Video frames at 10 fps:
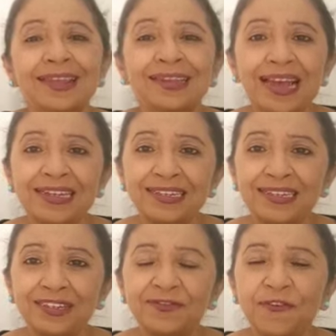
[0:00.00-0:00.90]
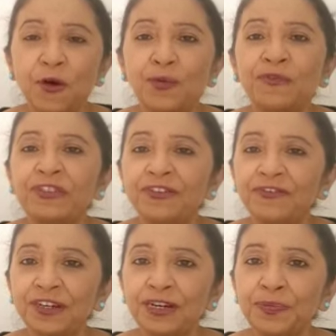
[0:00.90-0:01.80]
continuous form of the
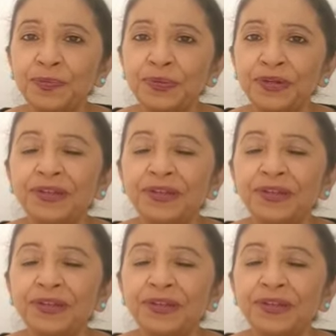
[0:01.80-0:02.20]
verb,